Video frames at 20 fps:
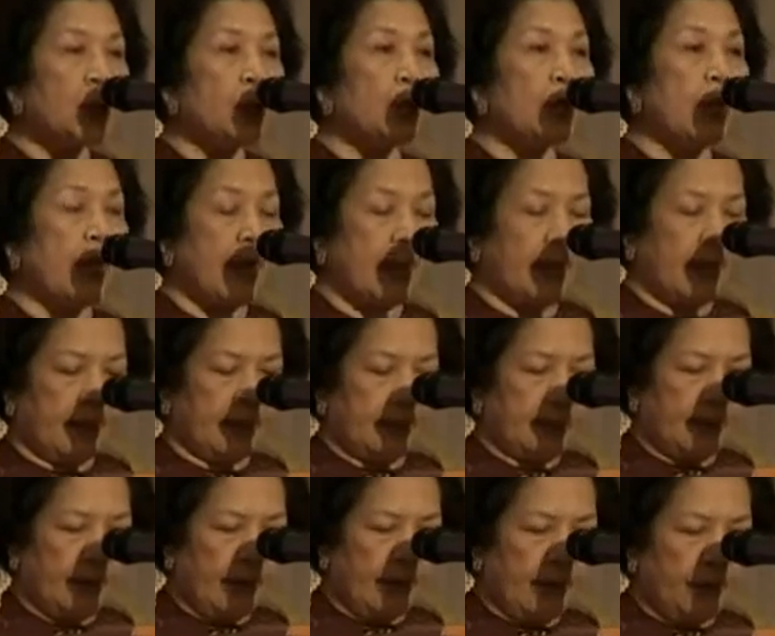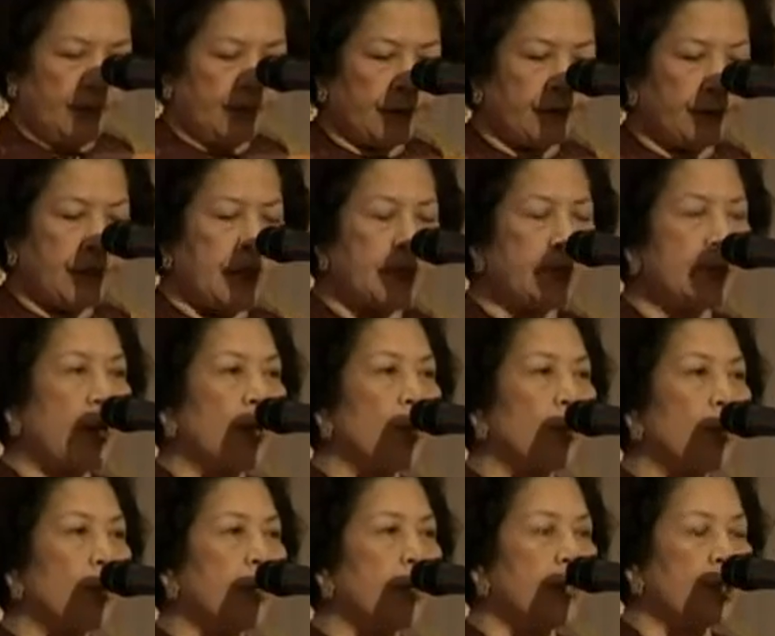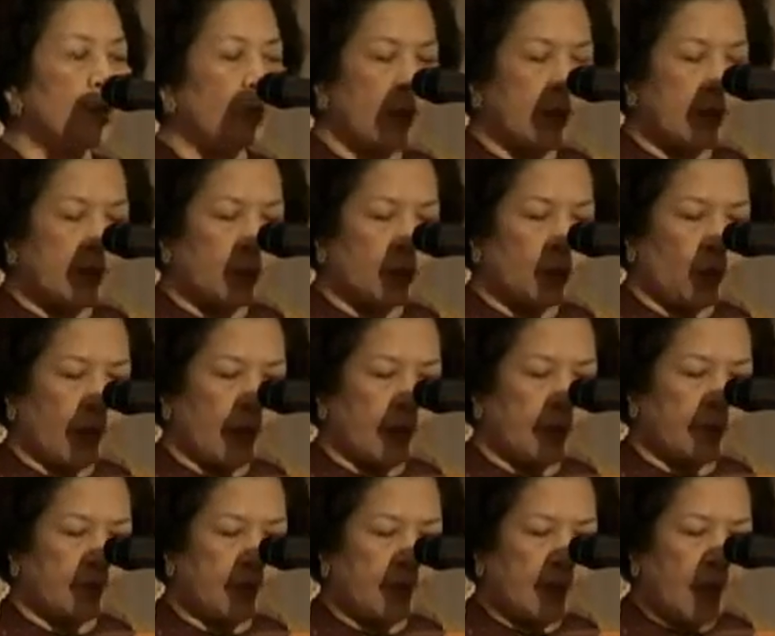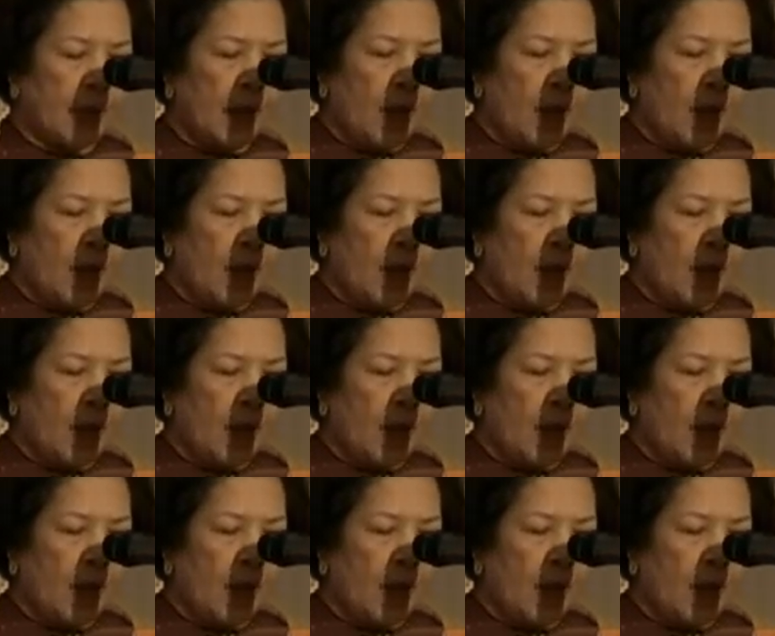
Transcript: Today, 15 January 2012,